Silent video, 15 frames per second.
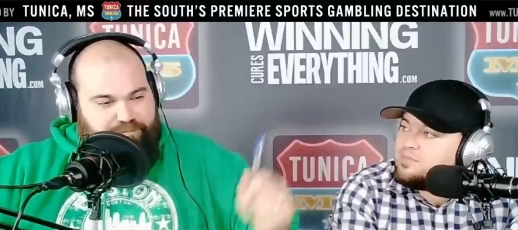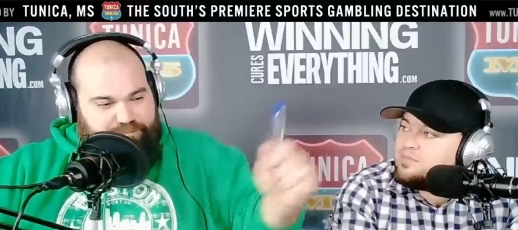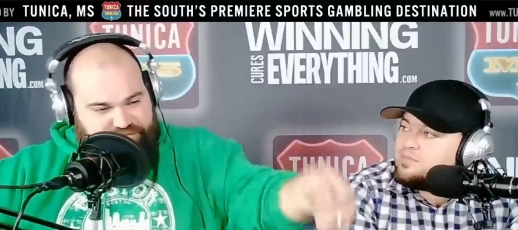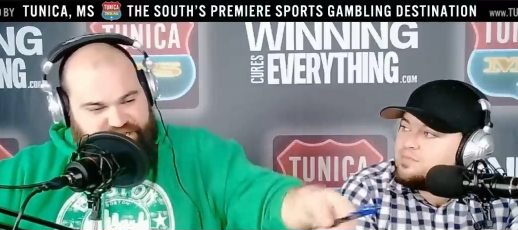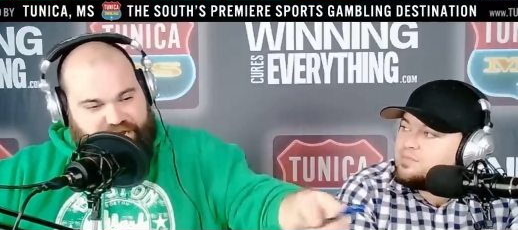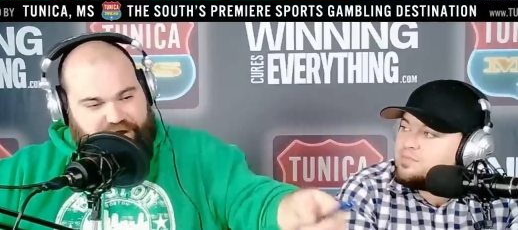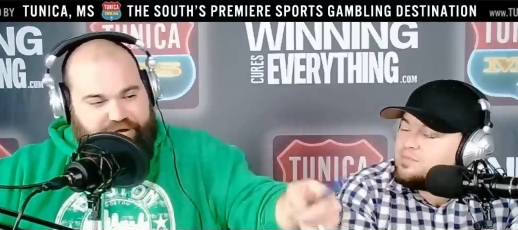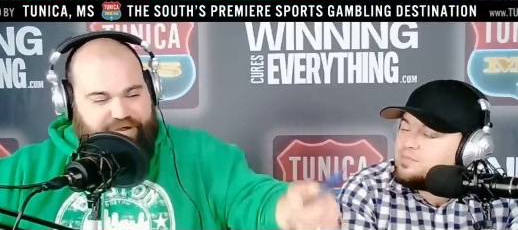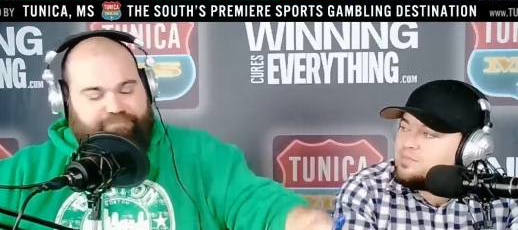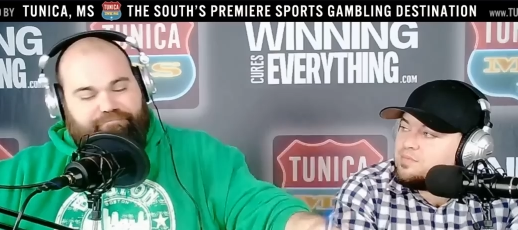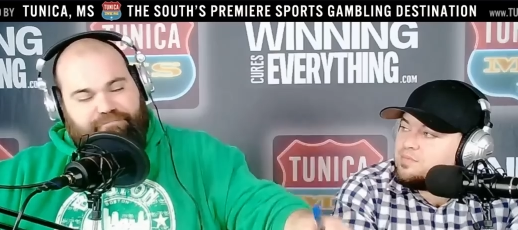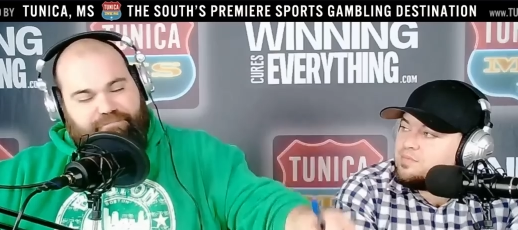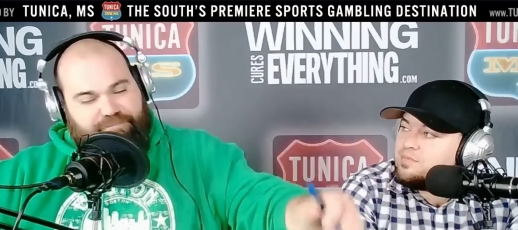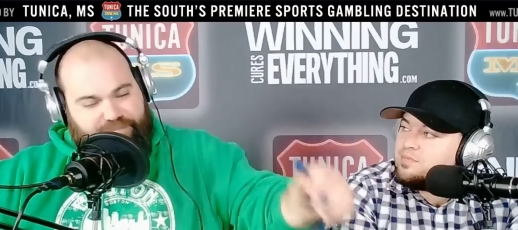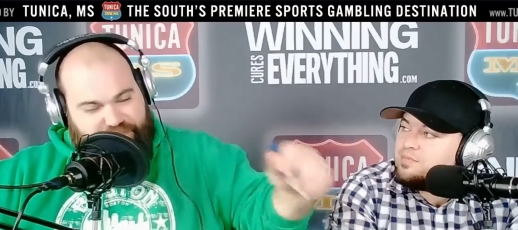
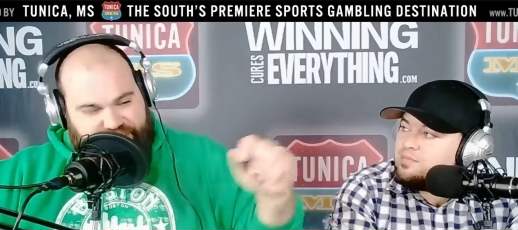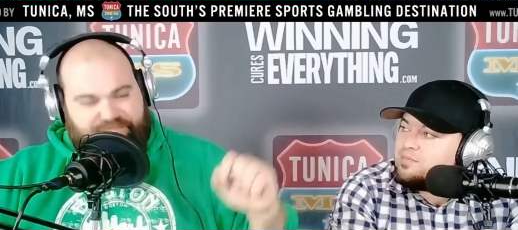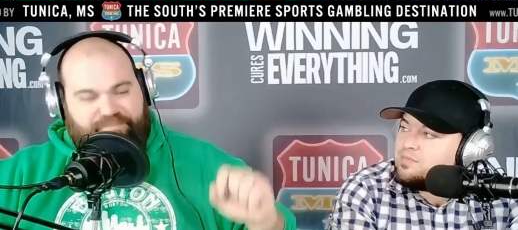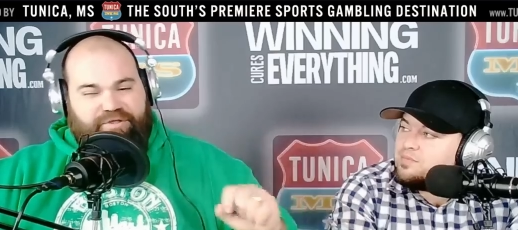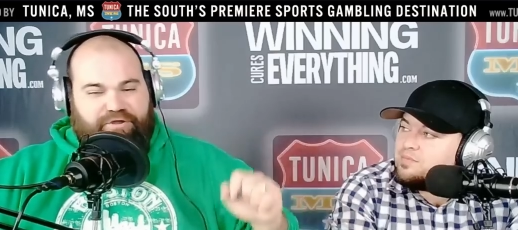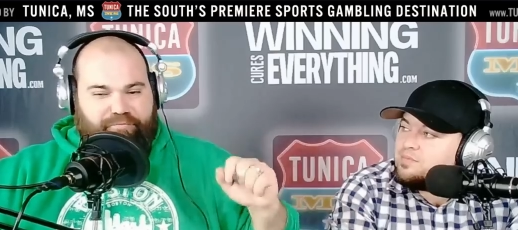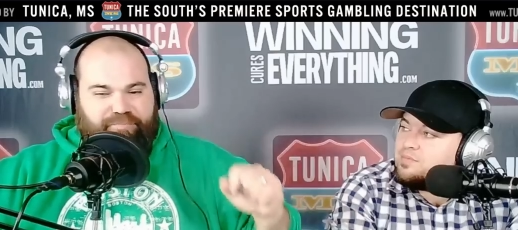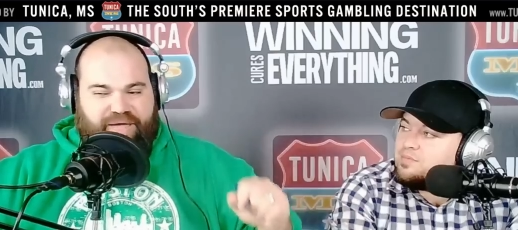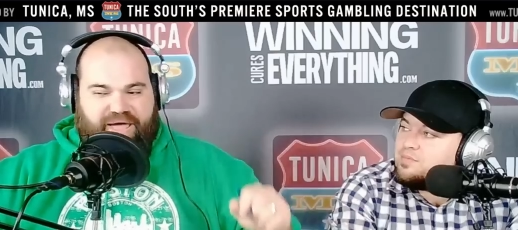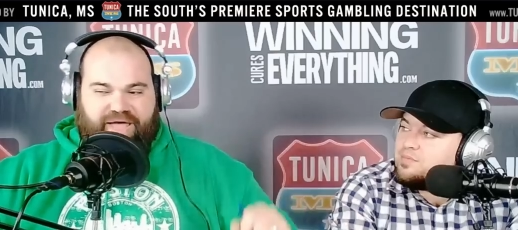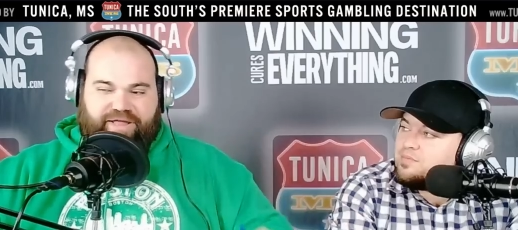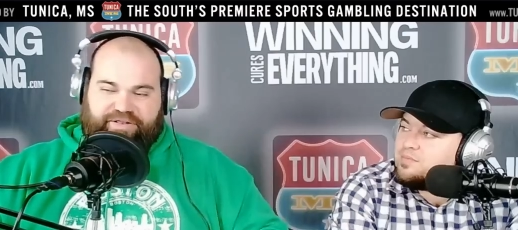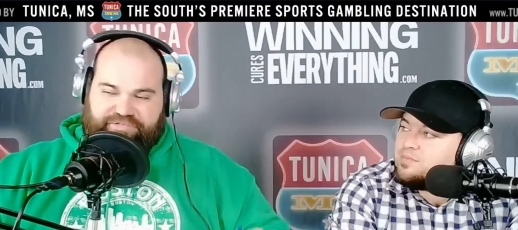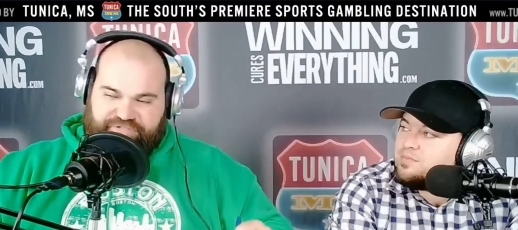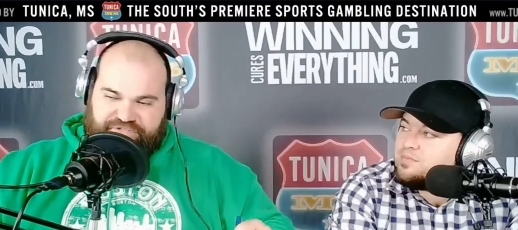Speaker 1: Jerry, give me your
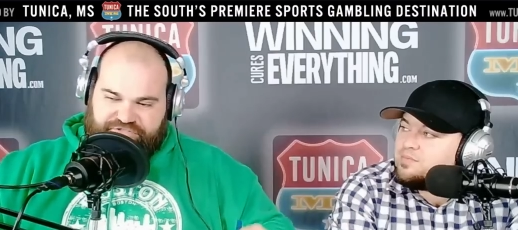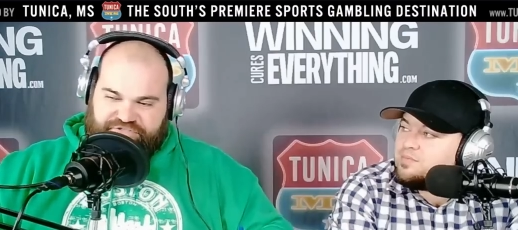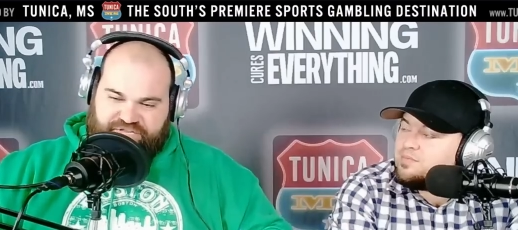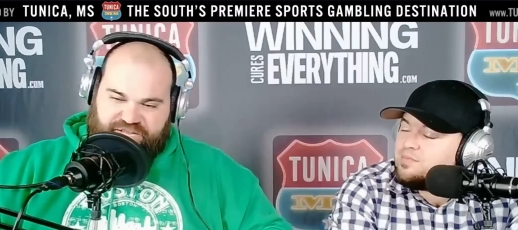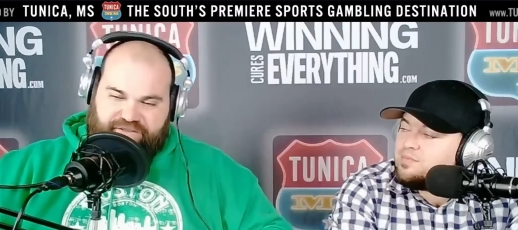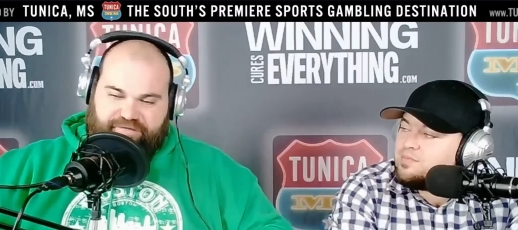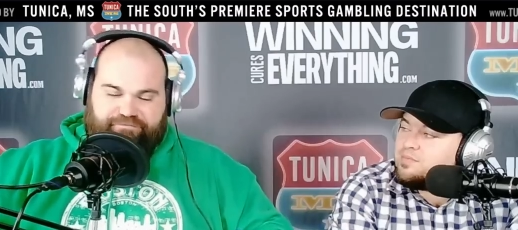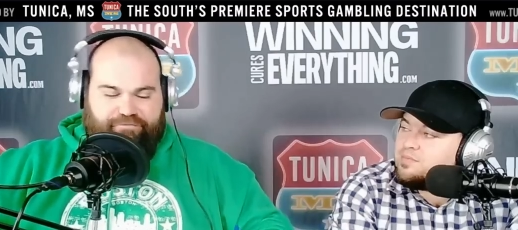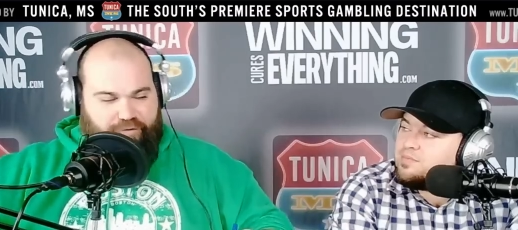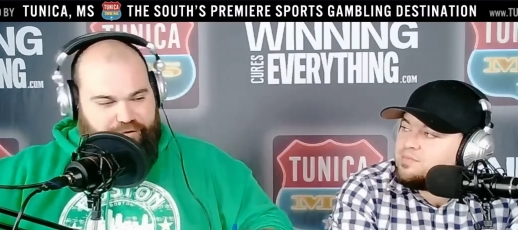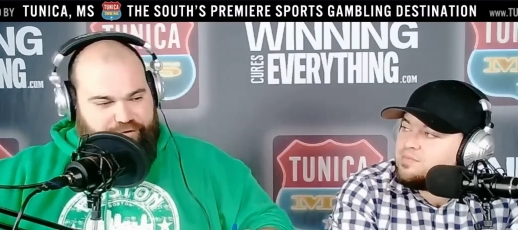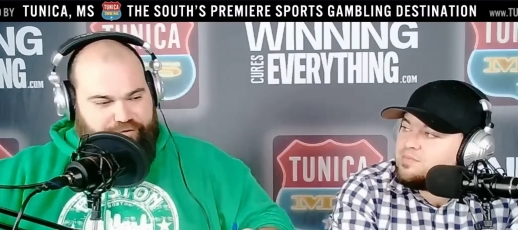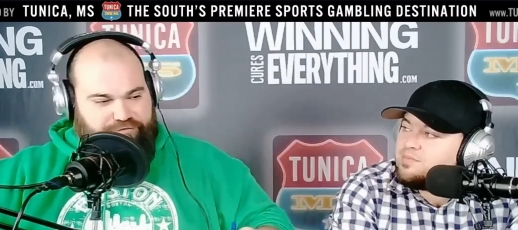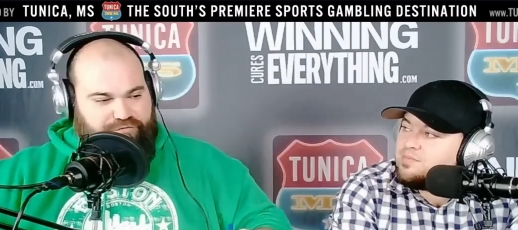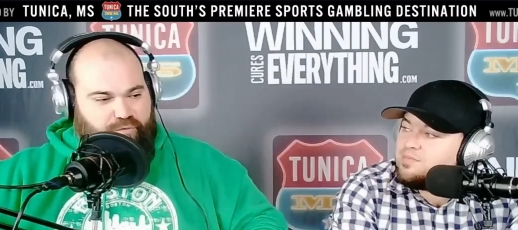package. Steve,
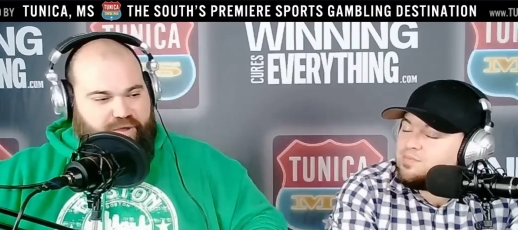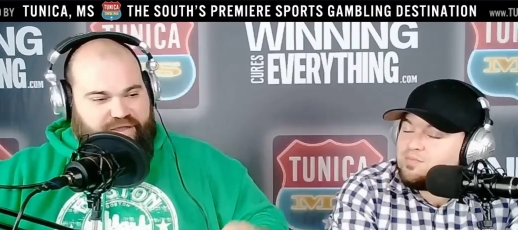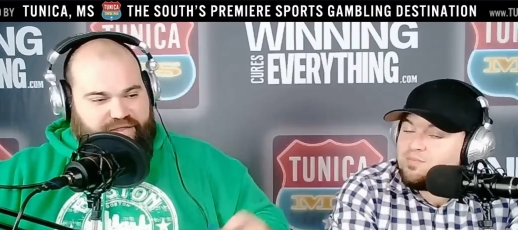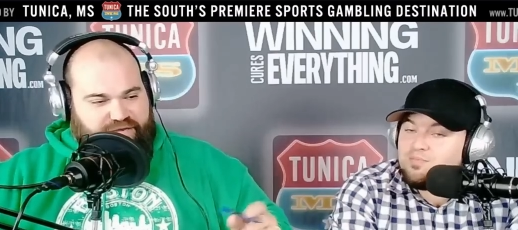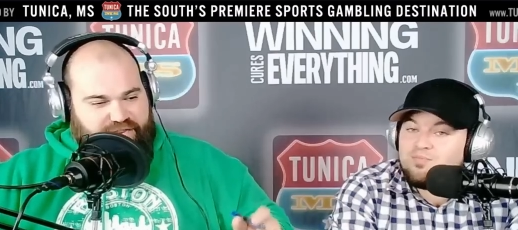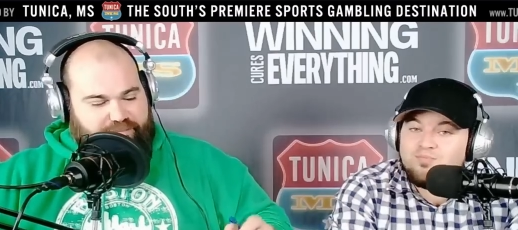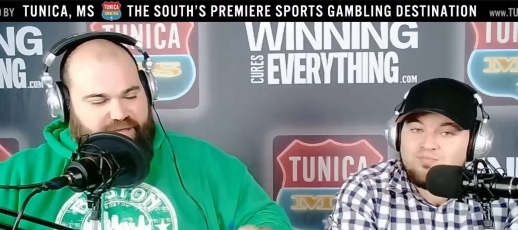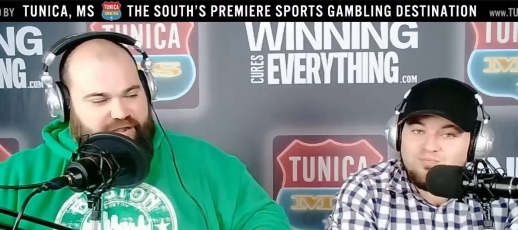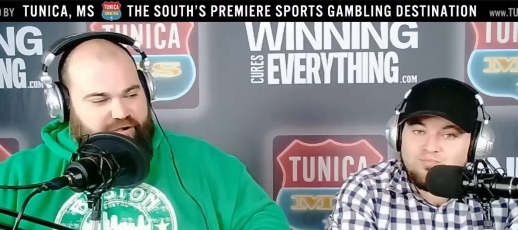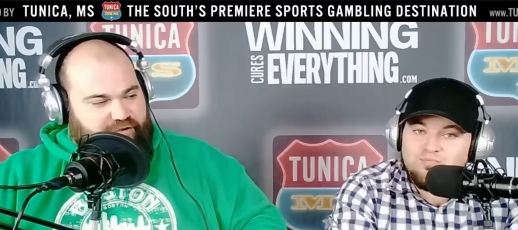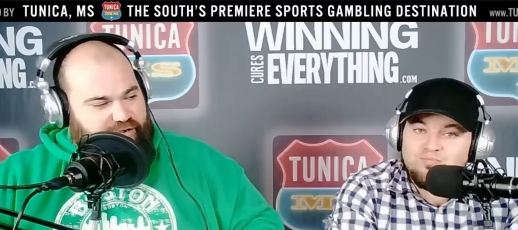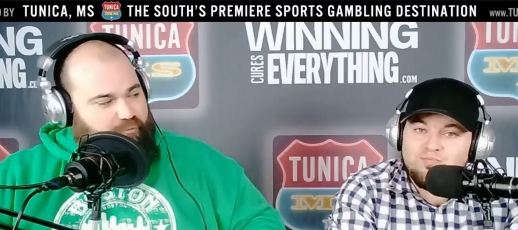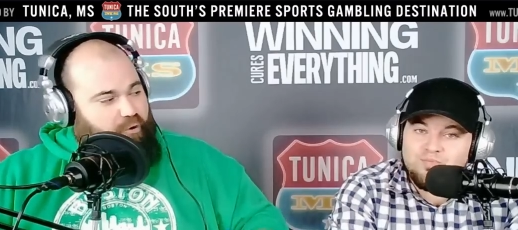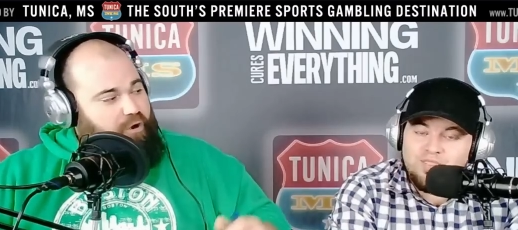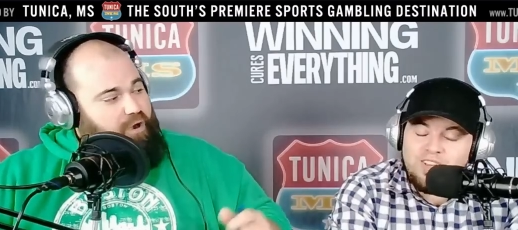throw yours away. It doesn't
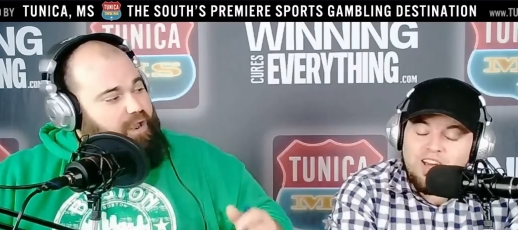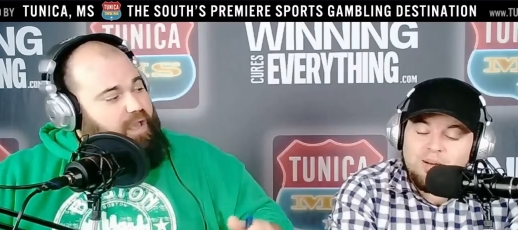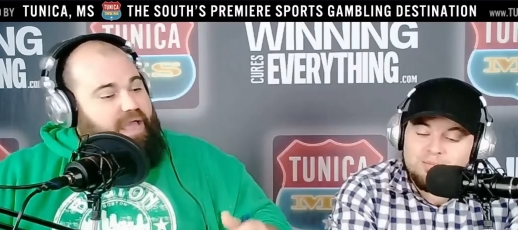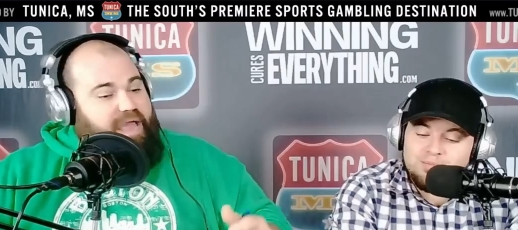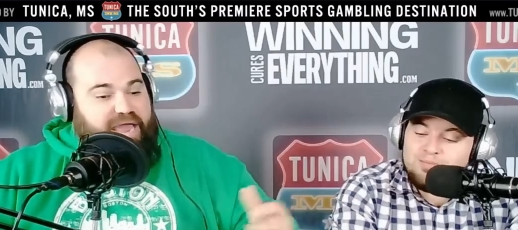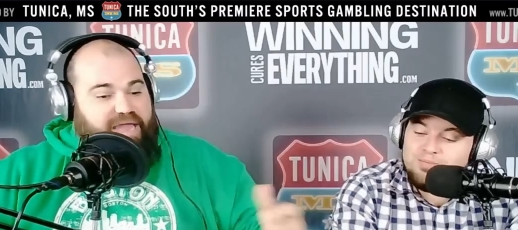matter anymore. Yeah.